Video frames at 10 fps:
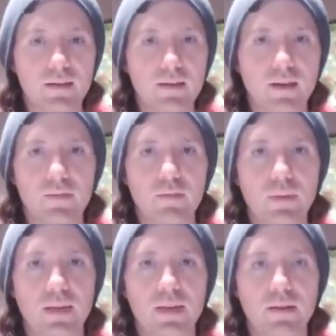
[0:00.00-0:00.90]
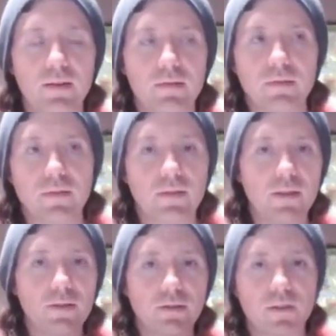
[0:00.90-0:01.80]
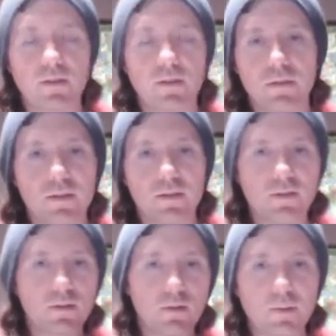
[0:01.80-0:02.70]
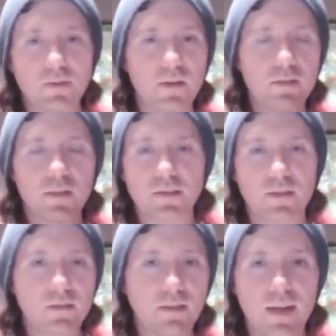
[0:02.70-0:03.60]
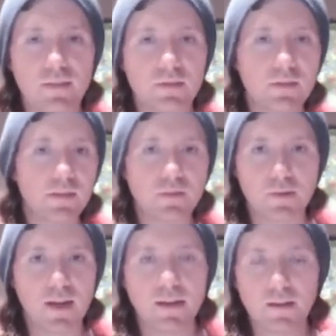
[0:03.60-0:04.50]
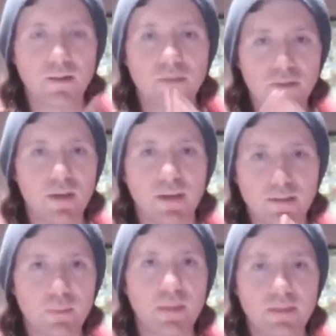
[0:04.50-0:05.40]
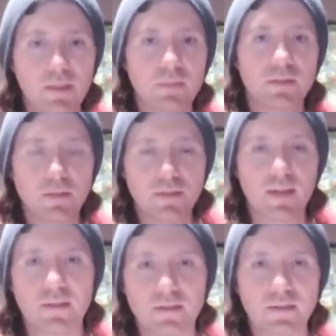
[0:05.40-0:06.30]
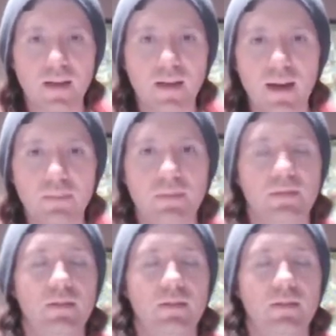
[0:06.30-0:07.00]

God forbid, or the school bus driver like turns left or turns right or goes straight or speeds up or slows down or stops,